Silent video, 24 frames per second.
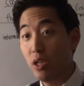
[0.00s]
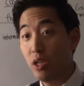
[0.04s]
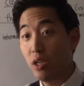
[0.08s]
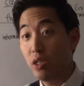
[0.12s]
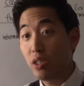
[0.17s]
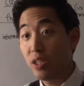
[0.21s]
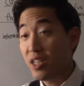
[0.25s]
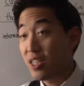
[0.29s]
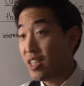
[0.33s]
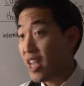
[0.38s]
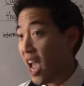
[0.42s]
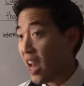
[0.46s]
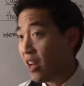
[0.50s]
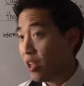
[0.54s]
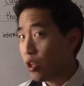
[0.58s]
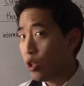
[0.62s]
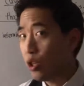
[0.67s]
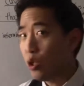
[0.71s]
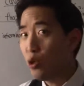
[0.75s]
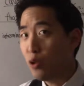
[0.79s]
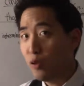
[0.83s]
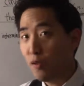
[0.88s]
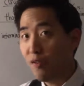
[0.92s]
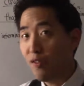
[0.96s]
Does that
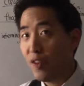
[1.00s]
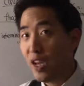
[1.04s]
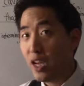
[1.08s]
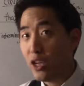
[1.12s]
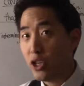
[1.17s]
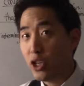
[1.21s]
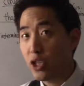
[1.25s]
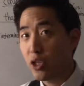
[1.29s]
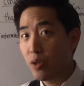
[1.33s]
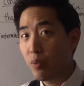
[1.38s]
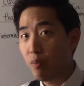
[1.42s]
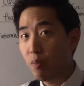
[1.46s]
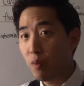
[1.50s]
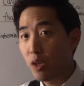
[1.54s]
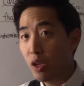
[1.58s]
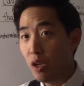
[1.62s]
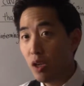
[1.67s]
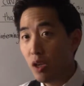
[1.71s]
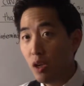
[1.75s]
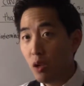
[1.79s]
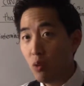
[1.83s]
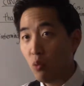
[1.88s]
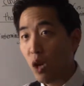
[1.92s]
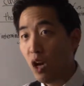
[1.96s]
include fish?
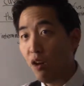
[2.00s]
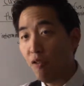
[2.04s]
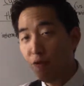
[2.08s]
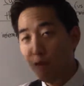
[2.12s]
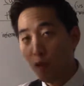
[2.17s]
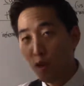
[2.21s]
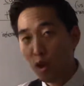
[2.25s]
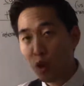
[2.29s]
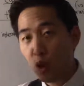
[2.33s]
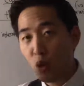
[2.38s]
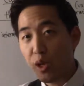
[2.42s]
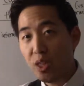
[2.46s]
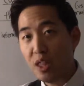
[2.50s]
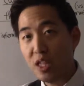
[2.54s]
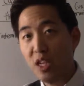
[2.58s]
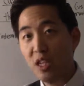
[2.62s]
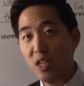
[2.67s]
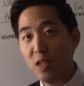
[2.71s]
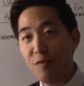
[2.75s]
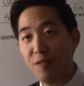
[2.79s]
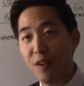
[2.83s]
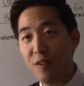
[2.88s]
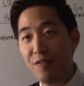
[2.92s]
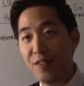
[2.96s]
Well, 1 Corinthians
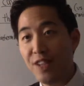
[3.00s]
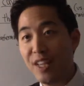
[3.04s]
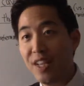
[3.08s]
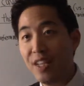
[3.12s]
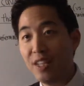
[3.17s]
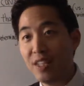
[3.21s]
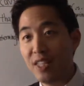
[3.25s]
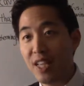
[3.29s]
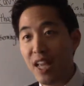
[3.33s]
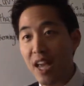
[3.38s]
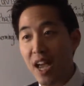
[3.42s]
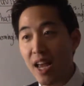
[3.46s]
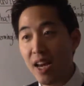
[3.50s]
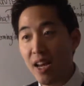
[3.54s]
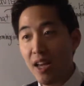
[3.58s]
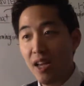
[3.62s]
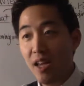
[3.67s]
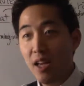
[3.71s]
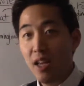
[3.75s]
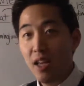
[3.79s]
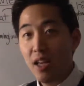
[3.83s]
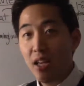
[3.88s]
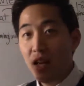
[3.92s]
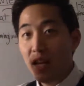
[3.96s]
15 said,
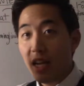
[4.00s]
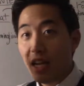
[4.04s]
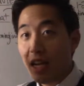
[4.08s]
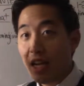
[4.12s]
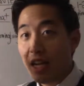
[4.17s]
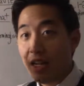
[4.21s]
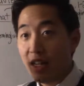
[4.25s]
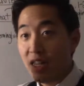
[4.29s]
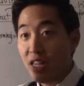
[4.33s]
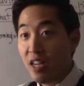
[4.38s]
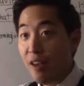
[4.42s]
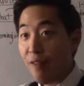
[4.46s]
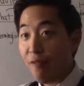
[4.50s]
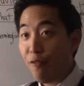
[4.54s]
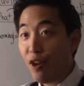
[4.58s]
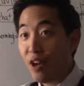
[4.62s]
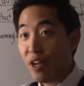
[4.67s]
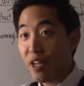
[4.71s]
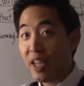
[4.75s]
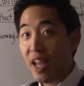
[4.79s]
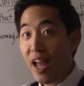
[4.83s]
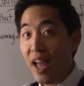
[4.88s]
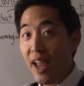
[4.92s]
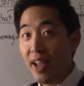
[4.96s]
in
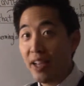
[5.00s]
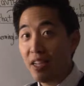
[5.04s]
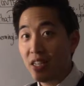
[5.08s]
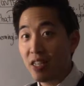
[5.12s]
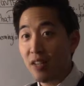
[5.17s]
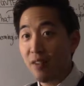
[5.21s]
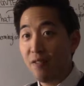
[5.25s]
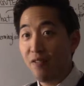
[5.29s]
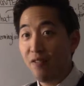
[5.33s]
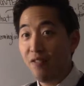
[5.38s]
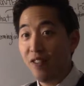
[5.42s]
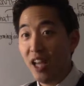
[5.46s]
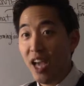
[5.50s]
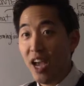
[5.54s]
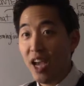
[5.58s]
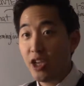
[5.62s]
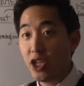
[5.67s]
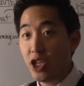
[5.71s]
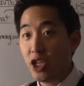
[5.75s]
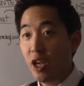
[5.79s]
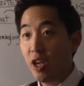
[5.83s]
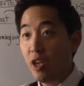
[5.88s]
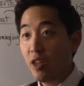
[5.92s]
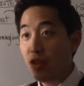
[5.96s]
different kinds of
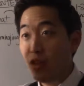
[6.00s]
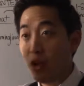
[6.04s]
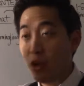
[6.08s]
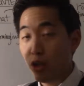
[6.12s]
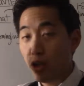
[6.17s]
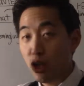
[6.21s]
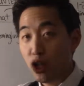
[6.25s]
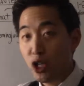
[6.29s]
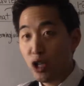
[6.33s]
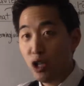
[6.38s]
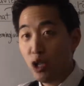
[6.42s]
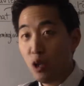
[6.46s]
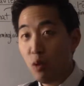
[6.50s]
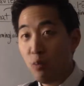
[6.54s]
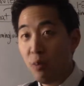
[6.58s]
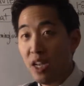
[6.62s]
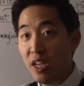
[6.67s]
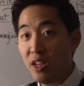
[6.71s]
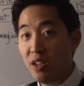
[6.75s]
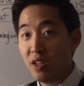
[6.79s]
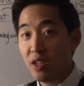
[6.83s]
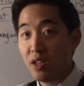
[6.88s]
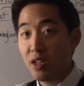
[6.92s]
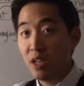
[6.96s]
flesh, there's
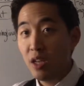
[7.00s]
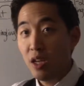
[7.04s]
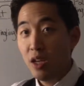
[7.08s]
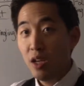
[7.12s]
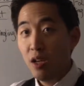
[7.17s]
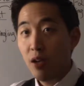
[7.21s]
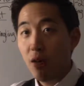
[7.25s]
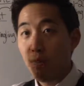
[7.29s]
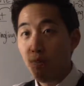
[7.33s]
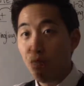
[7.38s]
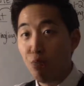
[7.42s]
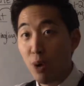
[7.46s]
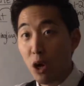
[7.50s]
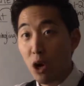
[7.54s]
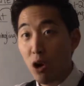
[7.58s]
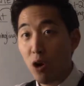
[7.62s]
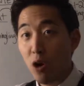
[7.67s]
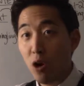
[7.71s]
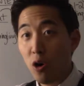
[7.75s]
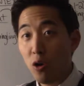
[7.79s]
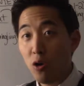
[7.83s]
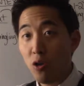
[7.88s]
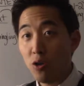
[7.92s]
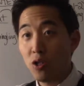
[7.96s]
humans,
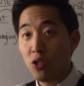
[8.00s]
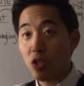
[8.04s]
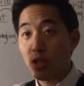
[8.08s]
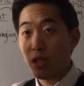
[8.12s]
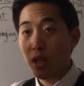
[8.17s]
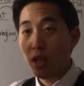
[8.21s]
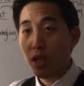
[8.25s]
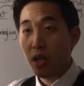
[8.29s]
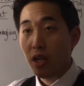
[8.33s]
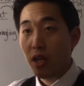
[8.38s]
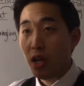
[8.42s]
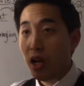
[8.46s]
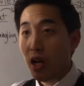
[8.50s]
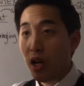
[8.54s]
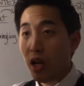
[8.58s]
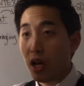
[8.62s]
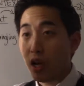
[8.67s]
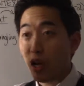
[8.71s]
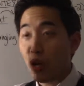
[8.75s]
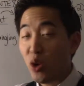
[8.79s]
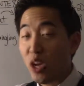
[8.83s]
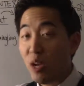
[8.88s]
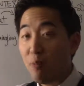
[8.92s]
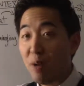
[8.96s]
birds,
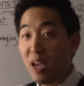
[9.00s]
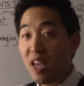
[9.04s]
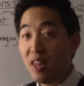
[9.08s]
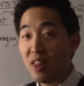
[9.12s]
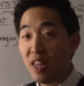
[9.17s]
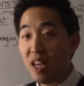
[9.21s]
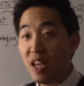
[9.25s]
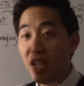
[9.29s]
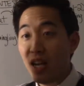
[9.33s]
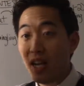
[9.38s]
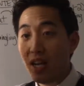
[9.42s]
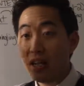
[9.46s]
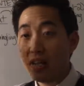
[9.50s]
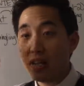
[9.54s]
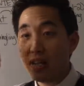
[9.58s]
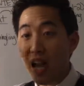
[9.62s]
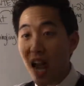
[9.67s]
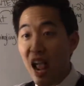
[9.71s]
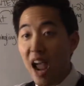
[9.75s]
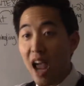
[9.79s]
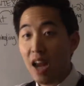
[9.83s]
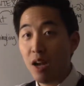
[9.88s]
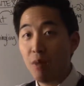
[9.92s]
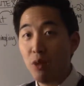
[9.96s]
creeping things,
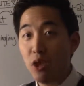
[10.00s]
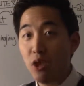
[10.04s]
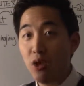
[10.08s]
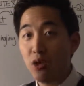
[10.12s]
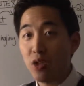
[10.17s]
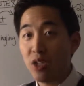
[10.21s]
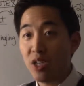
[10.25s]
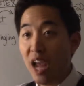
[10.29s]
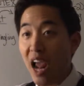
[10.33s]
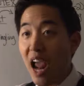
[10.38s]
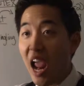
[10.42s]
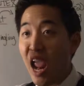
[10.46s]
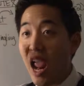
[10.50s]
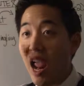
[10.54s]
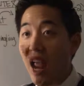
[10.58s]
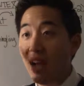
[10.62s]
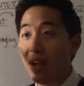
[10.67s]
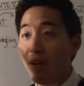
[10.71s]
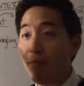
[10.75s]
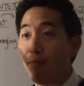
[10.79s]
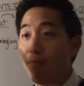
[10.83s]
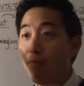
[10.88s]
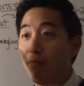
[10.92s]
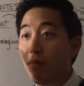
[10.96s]
animals, and
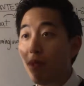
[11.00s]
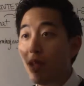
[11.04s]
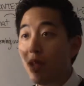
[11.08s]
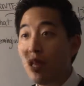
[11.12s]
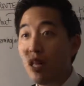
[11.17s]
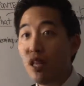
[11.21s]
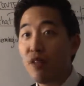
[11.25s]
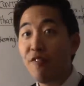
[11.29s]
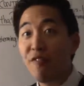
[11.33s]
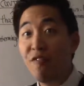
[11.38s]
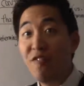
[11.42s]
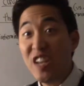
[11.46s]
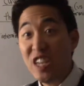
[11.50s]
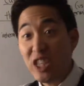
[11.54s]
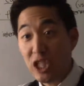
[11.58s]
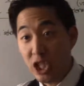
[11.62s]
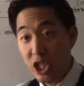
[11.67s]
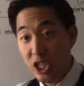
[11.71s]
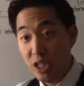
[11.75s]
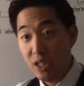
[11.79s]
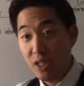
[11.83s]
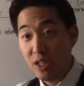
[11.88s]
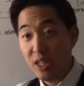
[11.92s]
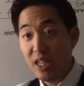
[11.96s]

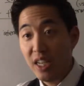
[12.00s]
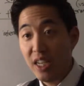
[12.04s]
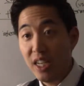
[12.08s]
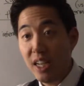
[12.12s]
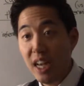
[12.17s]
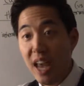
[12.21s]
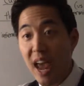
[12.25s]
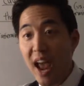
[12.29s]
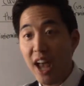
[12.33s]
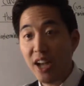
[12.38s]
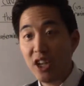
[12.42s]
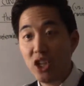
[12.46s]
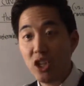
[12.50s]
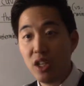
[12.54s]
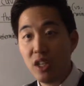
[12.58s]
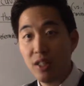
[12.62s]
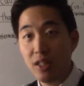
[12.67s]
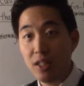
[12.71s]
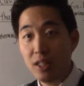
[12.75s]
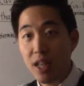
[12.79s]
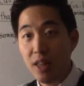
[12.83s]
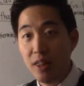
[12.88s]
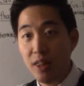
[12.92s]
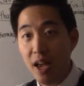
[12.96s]
fishes. It actually
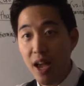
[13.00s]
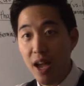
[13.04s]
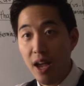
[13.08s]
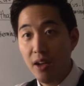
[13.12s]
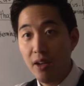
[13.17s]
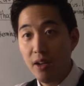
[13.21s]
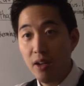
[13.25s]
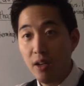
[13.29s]
said that.